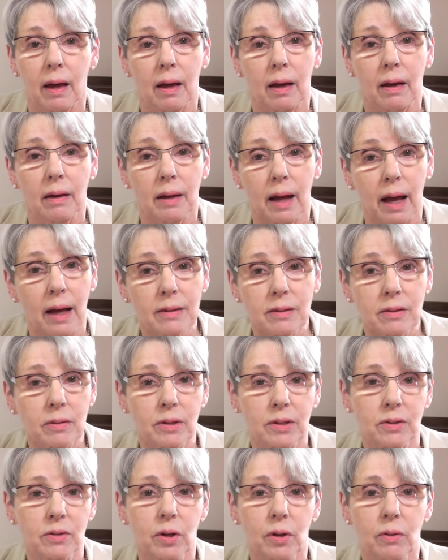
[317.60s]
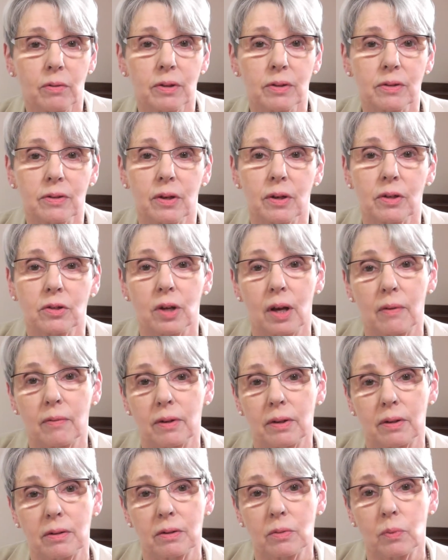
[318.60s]
And as there is no research
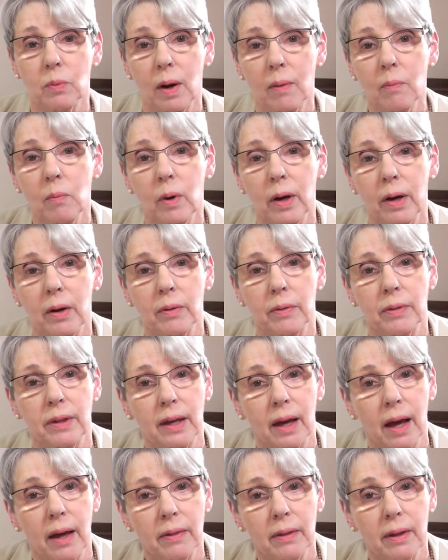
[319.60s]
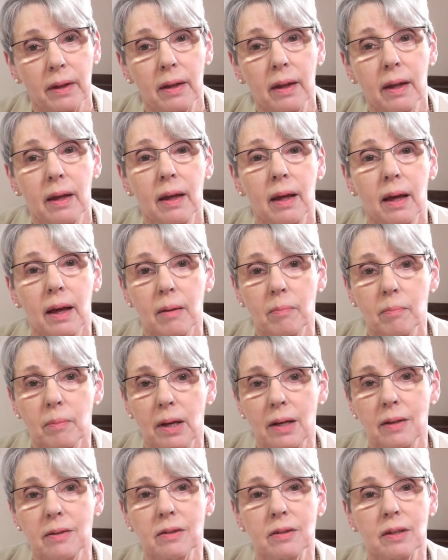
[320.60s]
evidence one way or the other, it
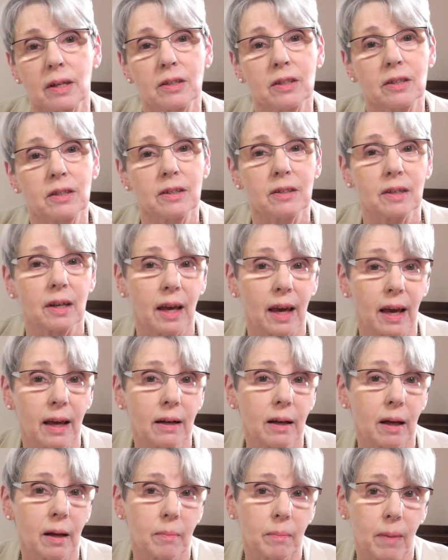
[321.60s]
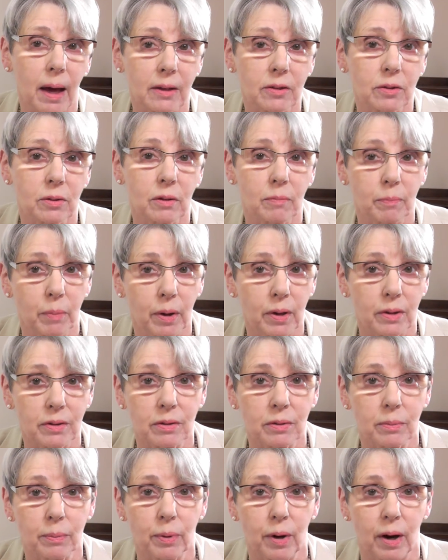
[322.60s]
means that it is again a matter of
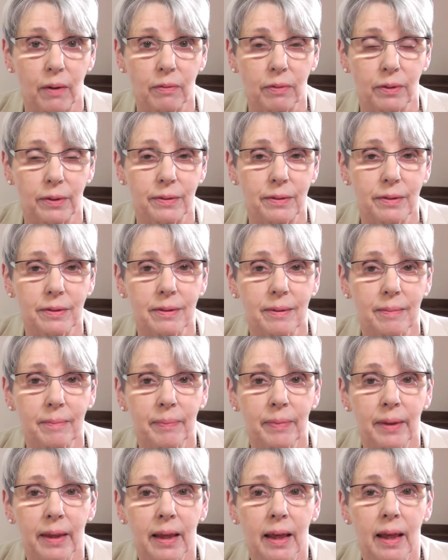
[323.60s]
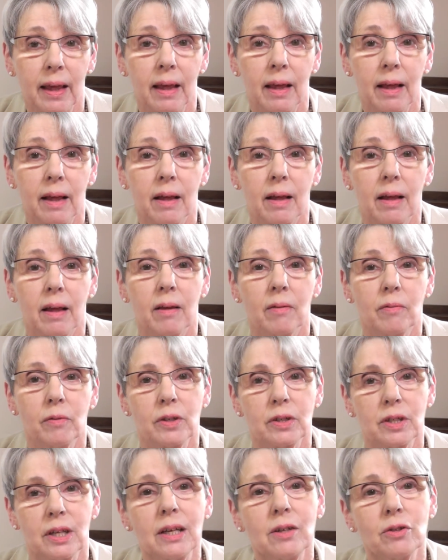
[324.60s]
personal preference. For
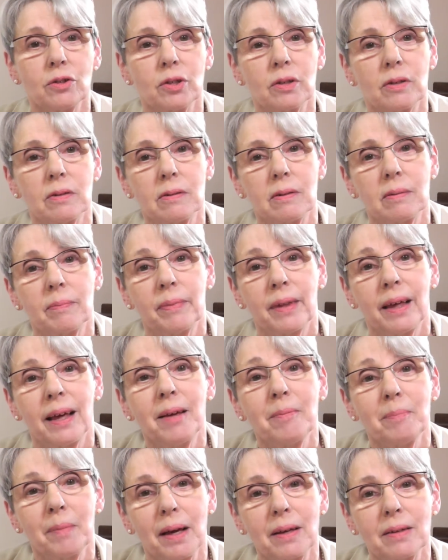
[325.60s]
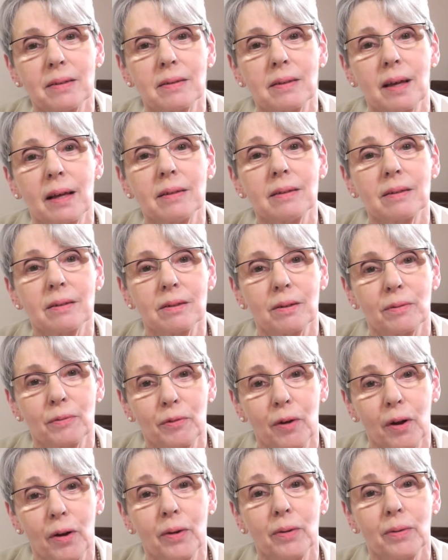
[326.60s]
teachers, it makes sense to
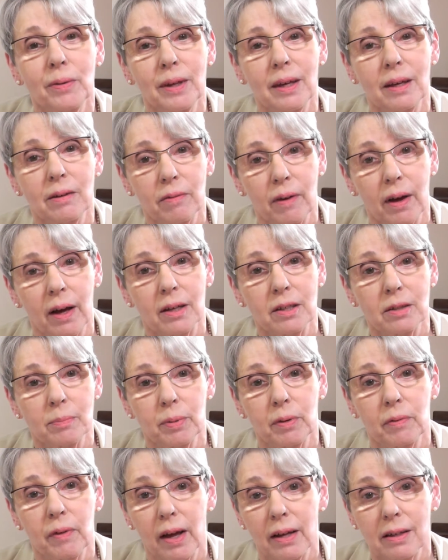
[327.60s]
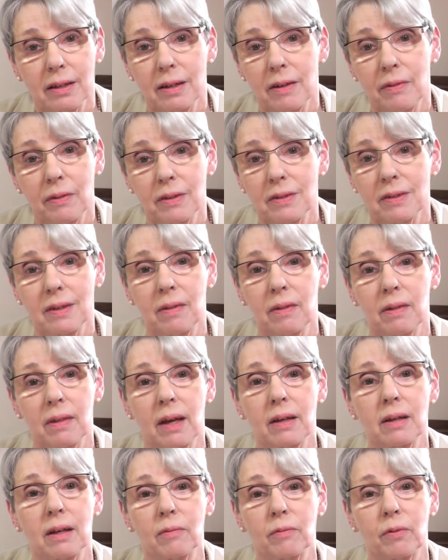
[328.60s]
follow the advice provided in the
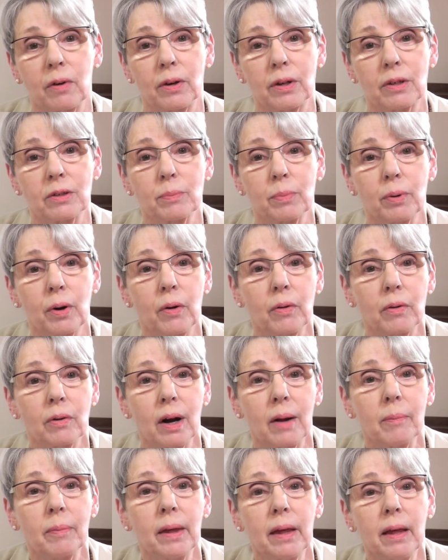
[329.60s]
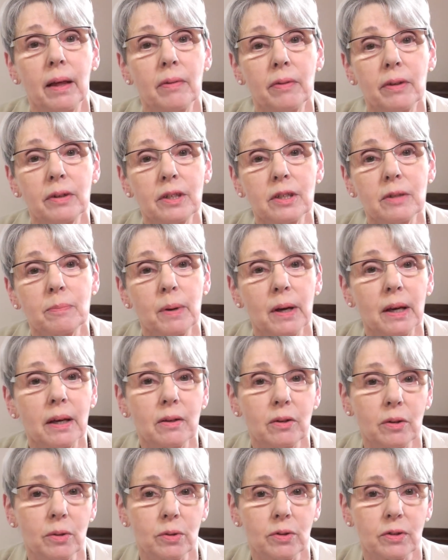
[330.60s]
synthetic phonics program that is being
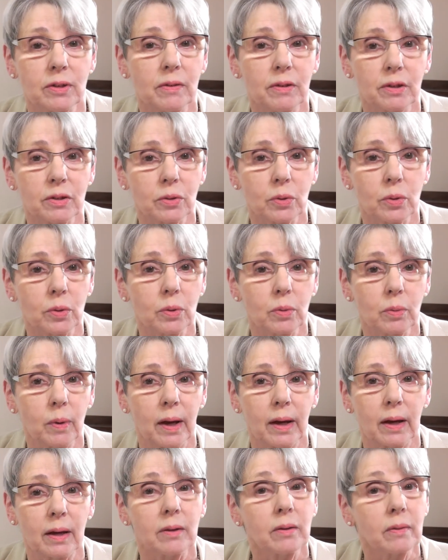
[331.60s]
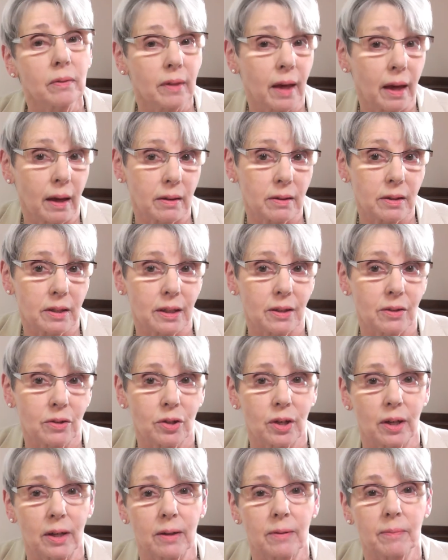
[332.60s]
used in the school where they are
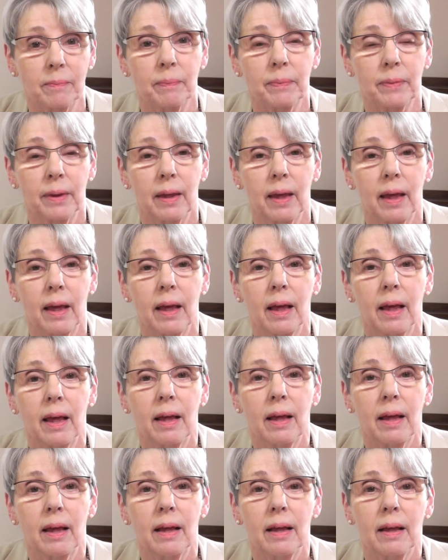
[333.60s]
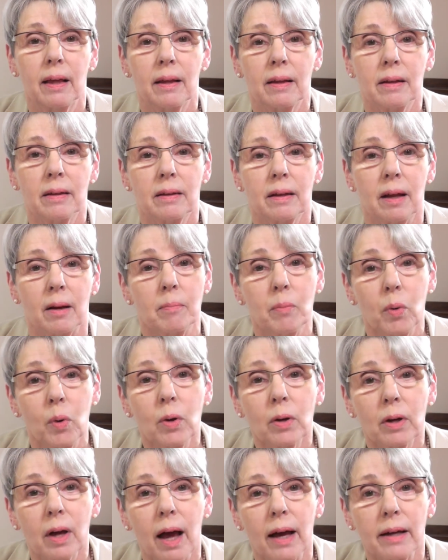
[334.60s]
teaching. Now,
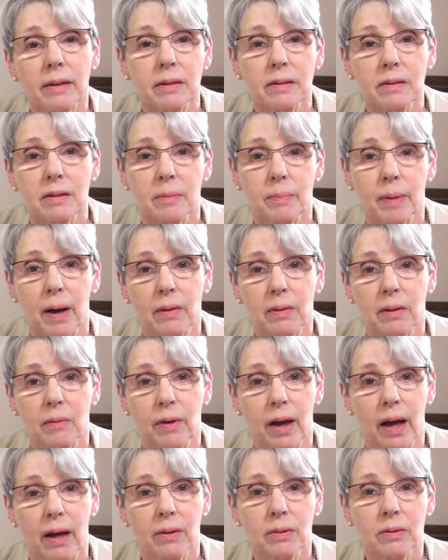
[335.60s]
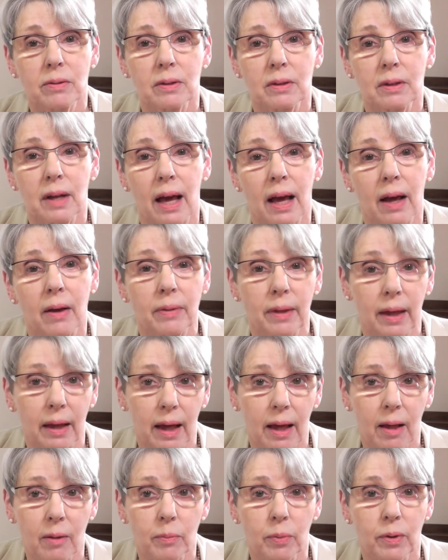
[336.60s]
more guidance about the vowels and how they
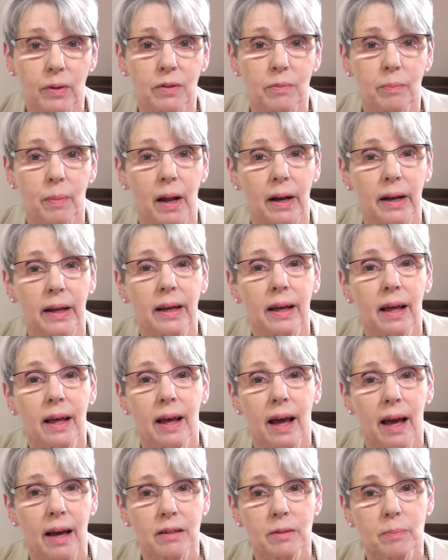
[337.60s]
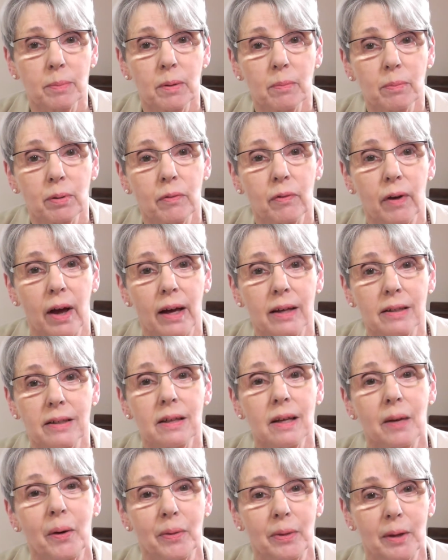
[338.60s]
help with spelling has been
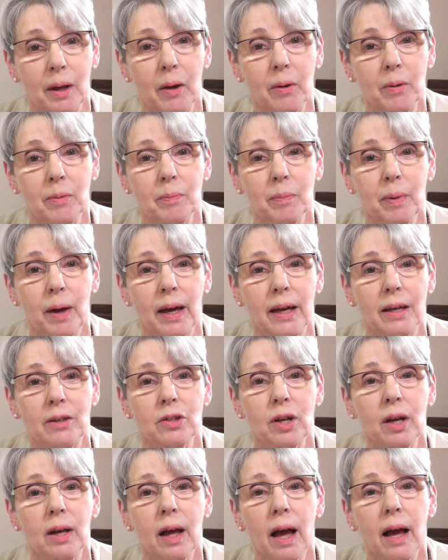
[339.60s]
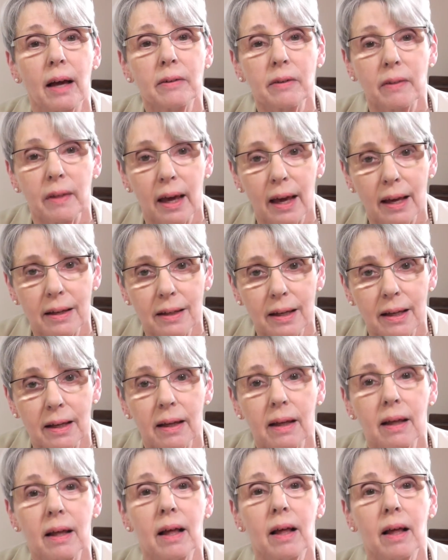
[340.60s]
provided on the home page under the heading